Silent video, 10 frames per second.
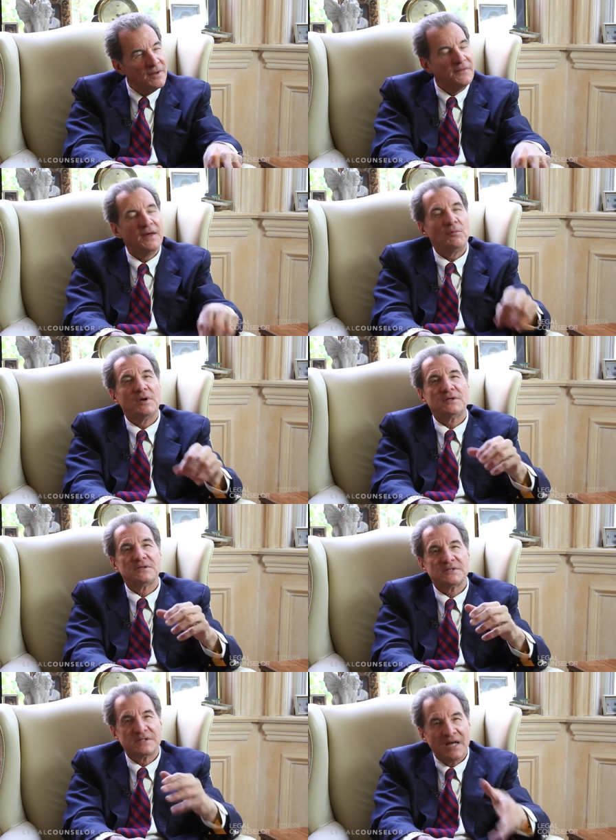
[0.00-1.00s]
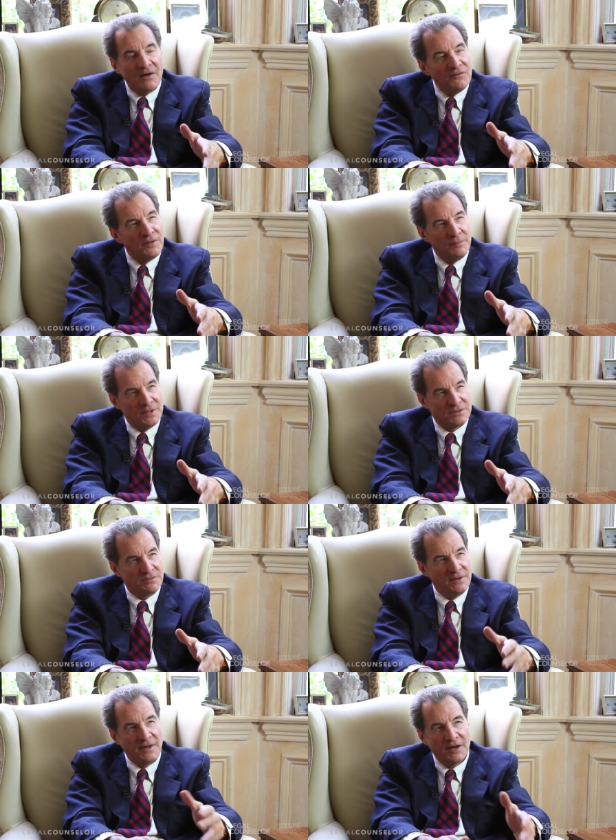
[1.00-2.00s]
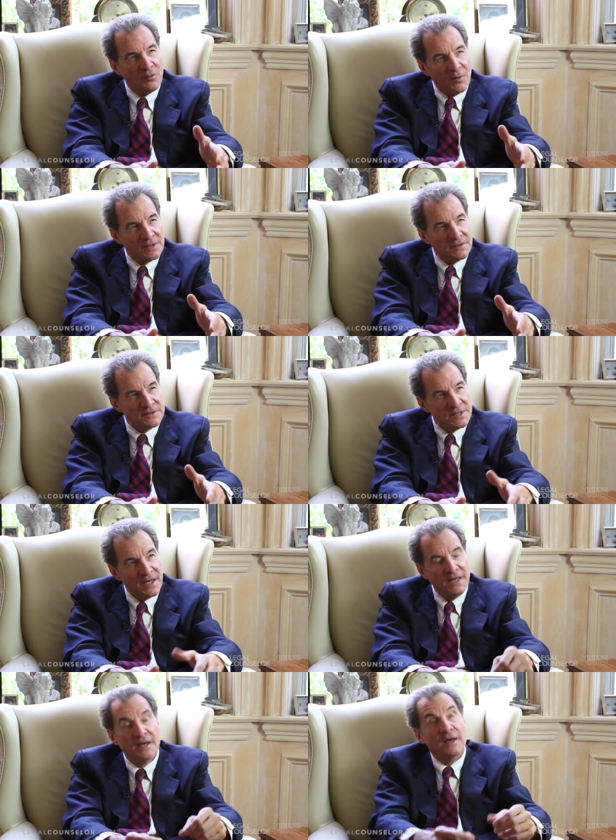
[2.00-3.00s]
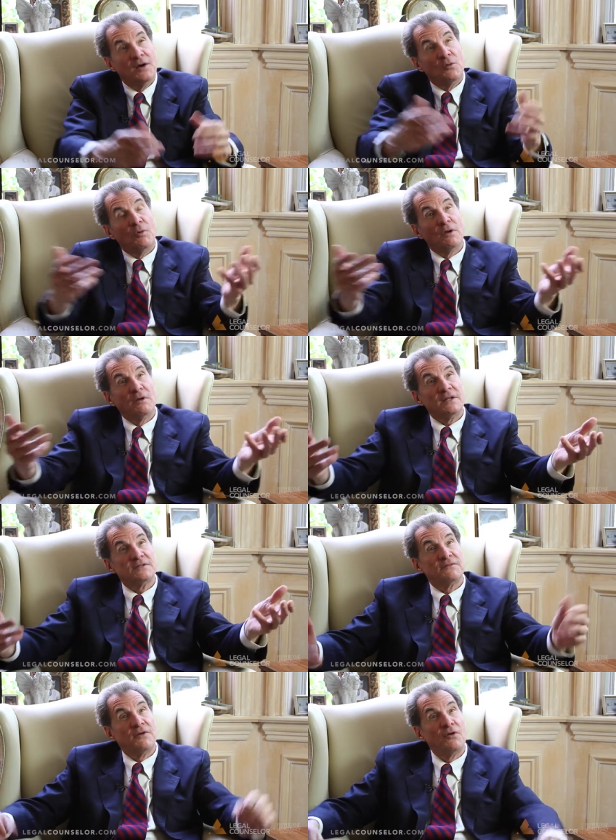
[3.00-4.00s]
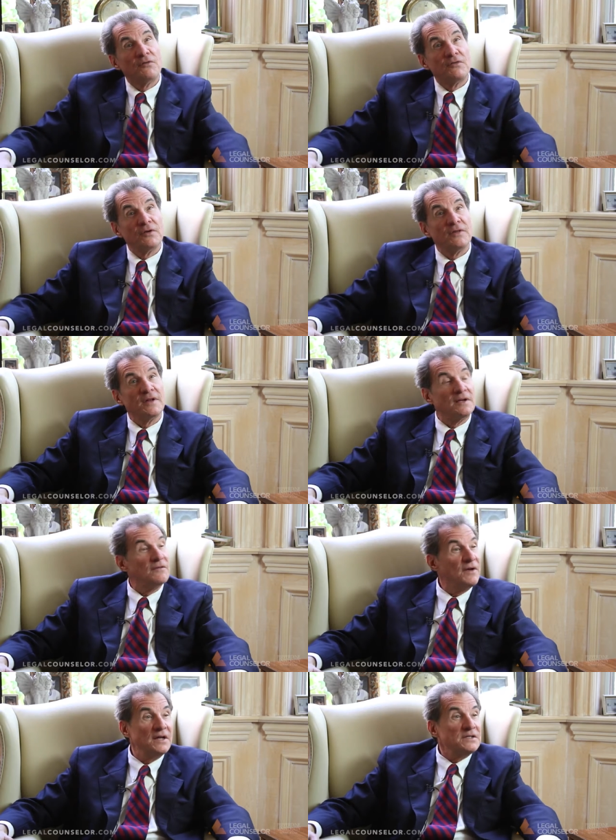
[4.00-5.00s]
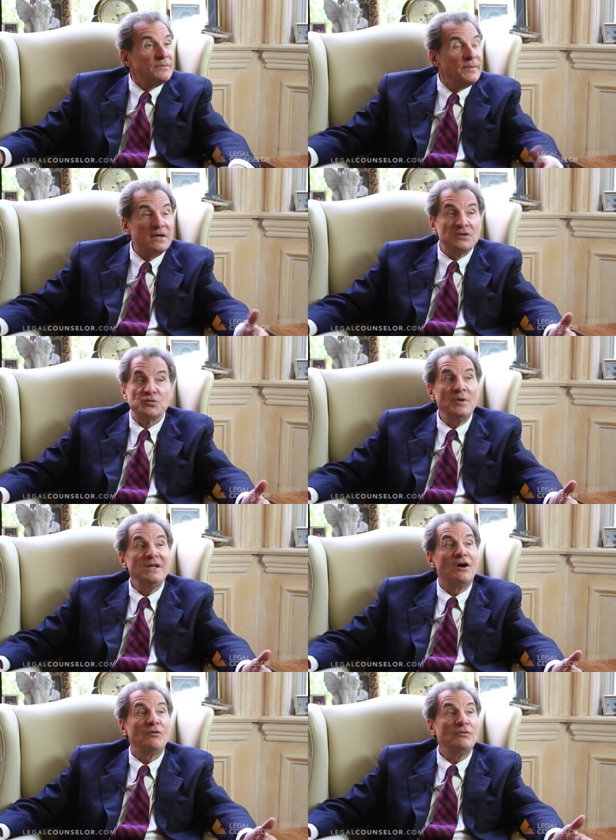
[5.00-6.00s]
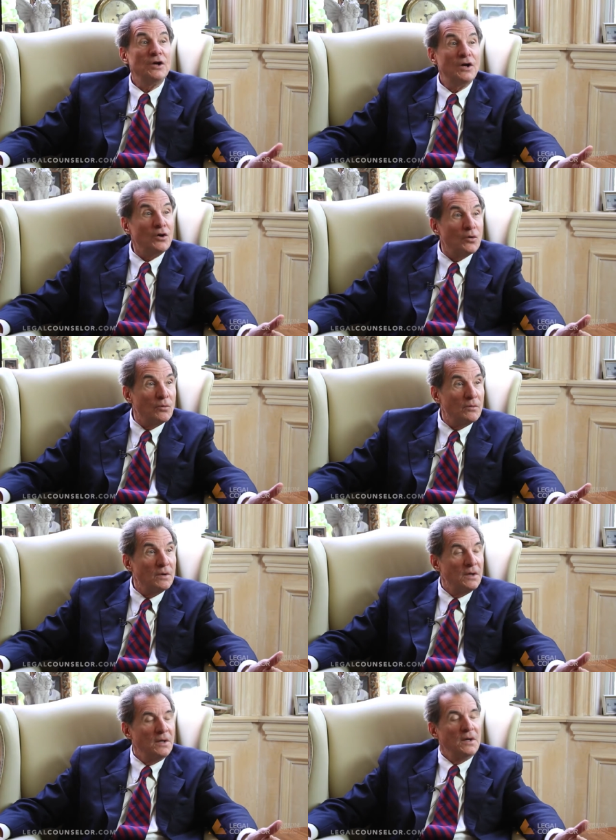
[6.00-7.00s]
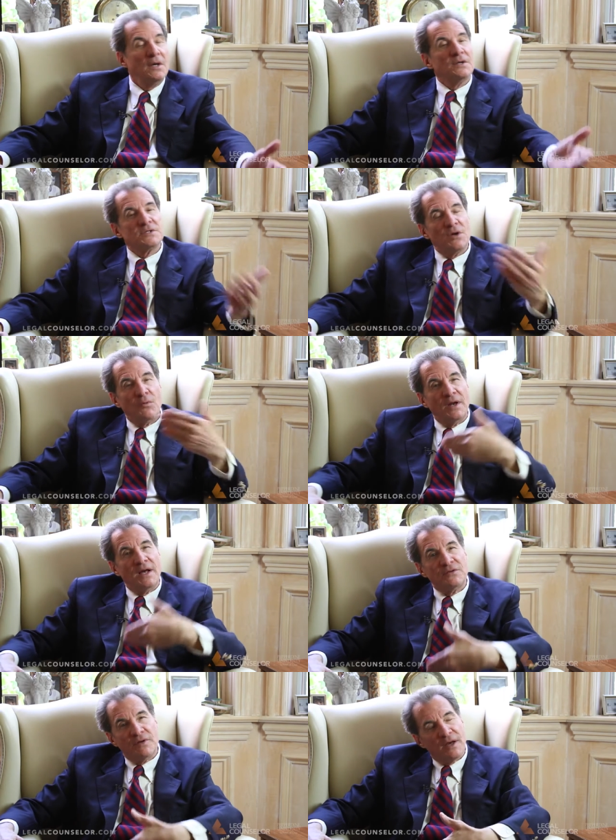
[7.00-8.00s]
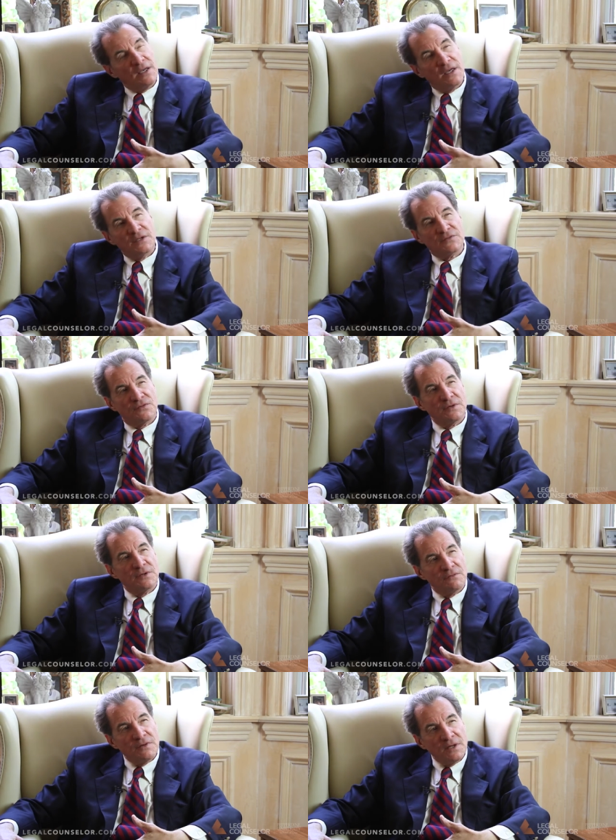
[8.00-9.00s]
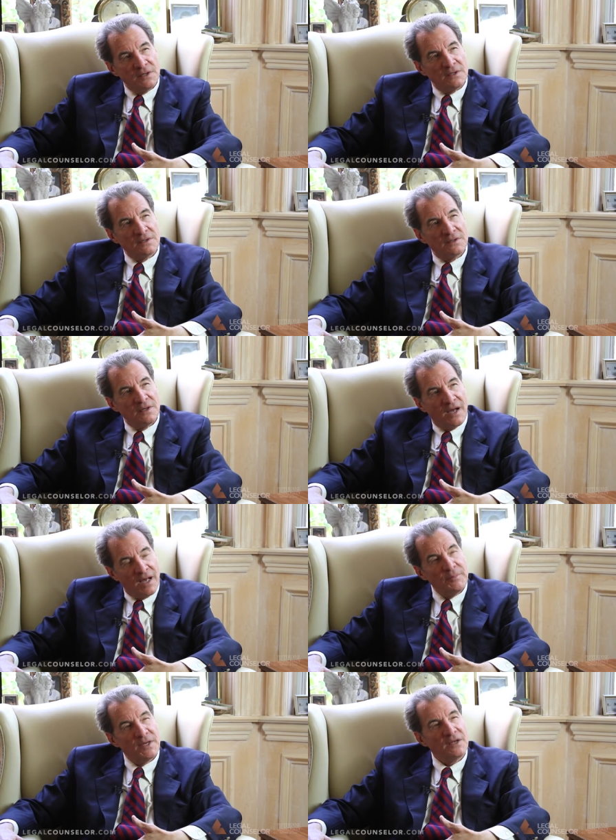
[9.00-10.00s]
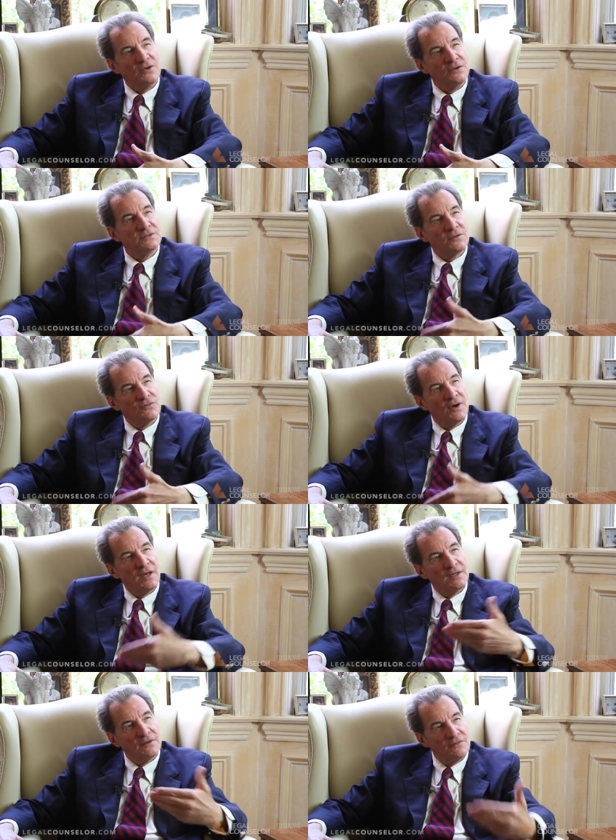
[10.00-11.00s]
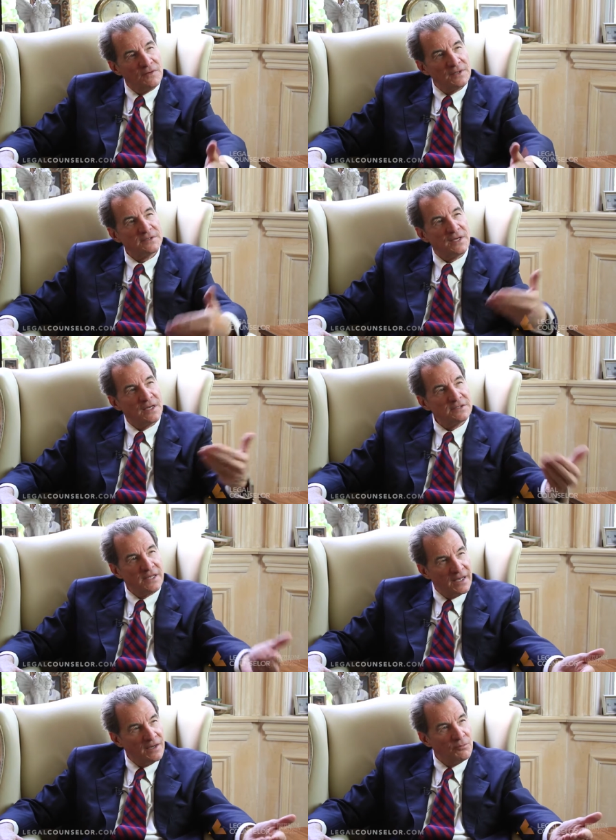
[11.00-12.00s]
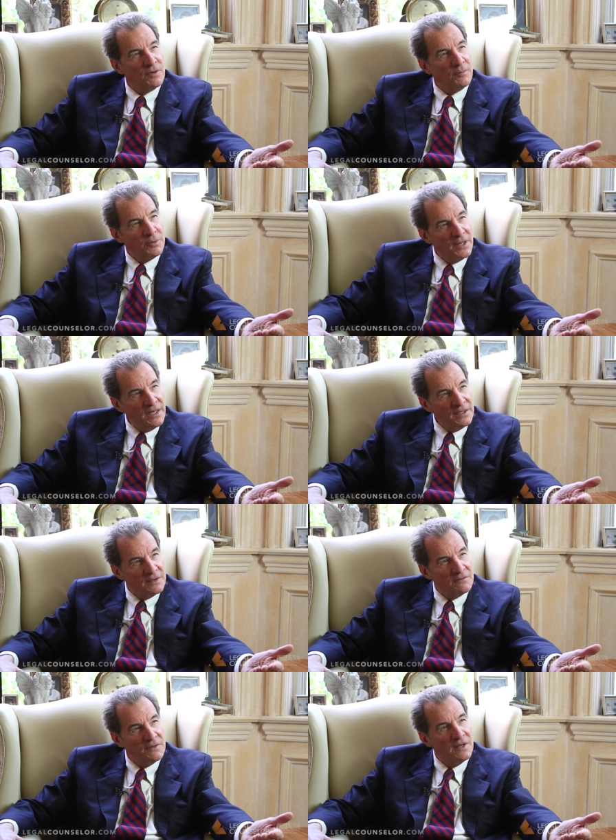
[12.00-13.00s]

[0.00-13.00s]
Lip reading: They want to solve the mystery. They don't want to say, well, let's vote for the defense because we don't know. So when I try a case for a defendant, I've been accused of trying a defense case like I were the plaintiff.